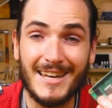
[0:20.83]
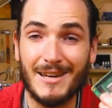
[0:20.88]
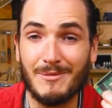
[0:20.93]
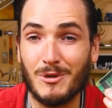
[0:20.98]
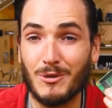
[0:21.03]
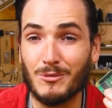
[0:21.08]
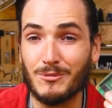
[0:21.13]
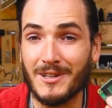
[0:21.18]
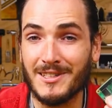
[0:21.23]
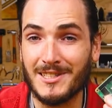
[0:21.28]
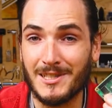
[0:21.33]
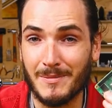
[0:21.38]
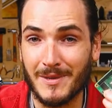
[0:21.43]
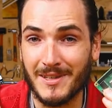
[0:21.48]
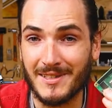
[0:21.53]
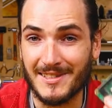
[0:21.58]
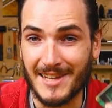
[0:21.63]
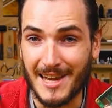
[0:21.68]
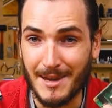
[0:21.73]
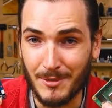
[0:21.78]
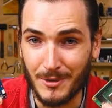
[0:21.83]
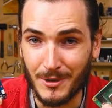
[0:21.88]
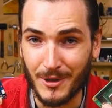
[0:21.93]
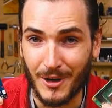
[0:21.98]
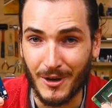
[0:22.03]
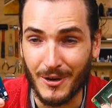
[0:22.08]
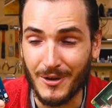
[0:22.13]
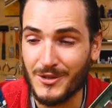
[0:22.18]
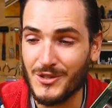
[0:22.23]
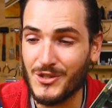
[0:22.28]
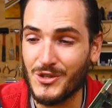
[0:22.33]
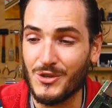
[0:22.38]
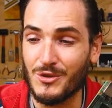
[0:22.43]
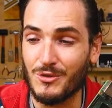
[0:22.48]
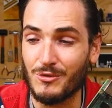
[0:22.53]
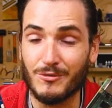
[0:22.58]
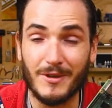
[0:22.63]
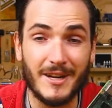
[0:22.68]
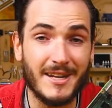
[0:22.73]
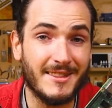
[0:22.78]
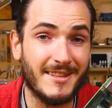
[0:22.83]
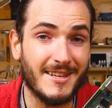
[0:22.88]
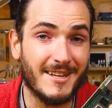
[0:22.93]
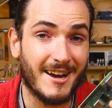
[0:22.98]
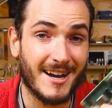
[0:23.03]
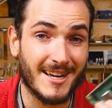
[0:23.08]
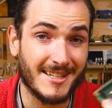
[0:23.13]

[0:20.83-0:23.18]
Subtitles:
and we'll run some example code to read the